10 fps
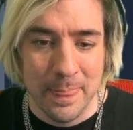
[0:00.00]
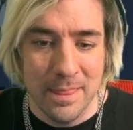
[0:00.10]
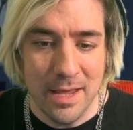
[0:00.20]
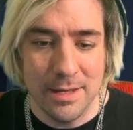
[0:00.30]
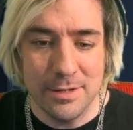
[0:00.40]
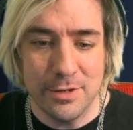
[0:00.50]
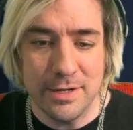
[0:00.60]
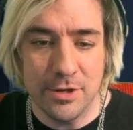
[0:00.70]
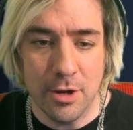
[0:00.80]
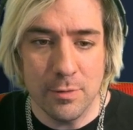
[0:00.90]
Then you
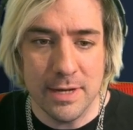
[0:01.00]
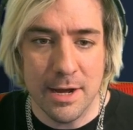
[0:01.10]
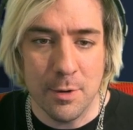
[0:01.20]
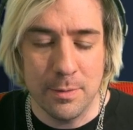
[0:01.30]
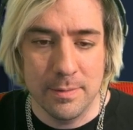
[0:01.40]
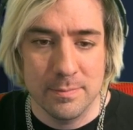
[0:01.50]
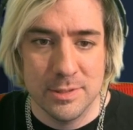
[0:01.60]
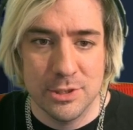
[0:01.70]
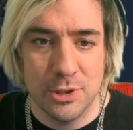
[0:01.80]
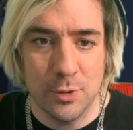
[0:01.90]
need to go down
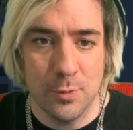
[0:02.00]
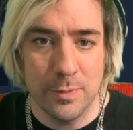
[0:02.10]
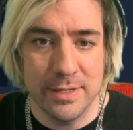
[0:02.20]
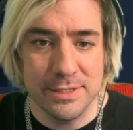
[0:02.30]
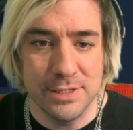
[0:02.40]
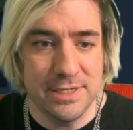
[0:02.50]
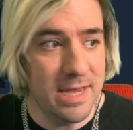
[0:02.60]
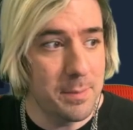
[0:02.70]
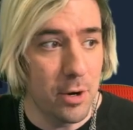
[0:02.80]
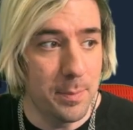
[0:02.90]
to this
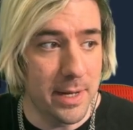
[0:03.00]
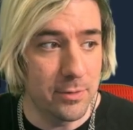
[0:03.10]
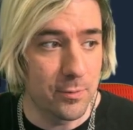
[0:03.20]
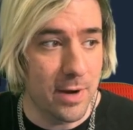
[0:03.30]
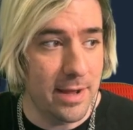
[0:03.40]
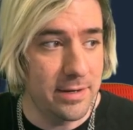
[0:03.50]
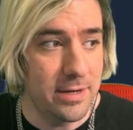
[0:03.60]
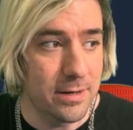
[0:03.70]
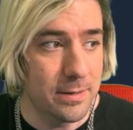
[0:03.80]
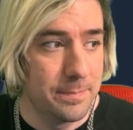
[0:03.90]
demo button right
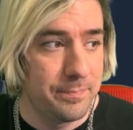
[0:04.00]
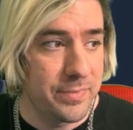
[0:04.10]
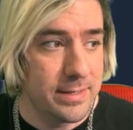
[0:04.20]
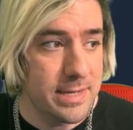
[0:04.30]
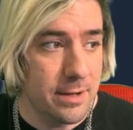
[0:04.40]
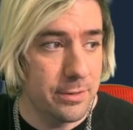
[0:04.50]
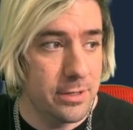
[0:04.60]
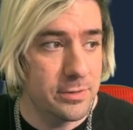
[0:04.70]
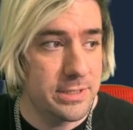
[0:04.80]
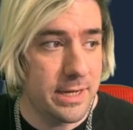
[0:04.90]
here.
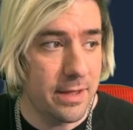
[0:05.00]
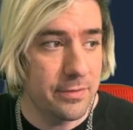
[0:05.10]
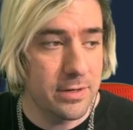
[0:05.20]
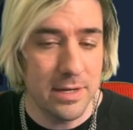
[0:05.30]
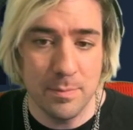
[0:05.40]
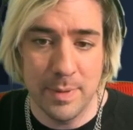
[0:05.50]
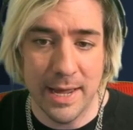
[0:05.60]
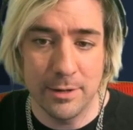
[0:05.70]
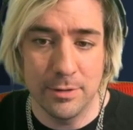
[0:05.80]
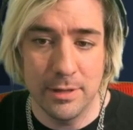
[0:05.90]
Download Together in
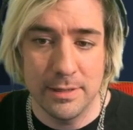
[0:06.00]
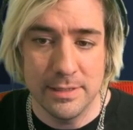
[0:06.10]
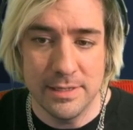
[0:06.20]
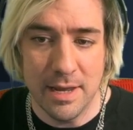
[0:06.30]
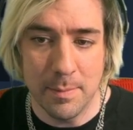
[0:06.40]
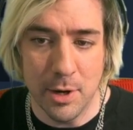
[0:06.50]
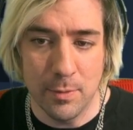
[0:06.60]
Battle Demo.